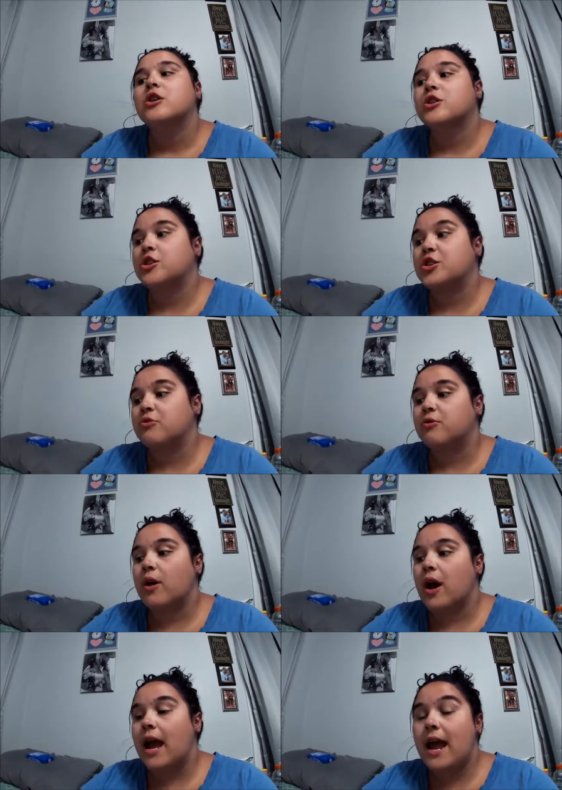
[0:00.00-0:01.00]
to do
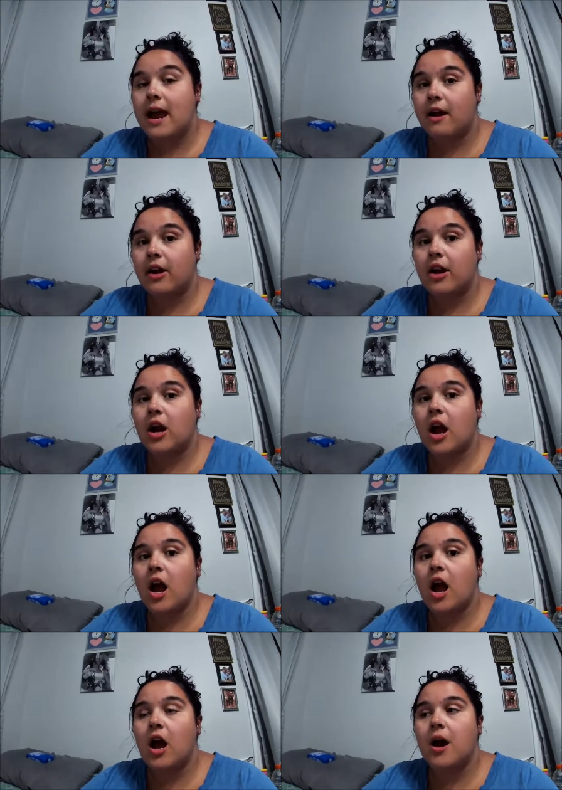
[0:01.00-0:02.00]
hair.
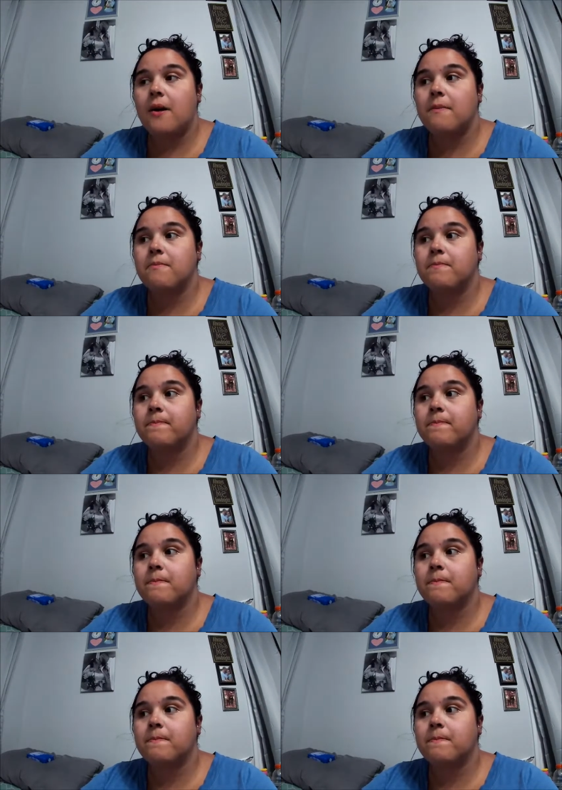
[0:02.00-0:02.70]
Um,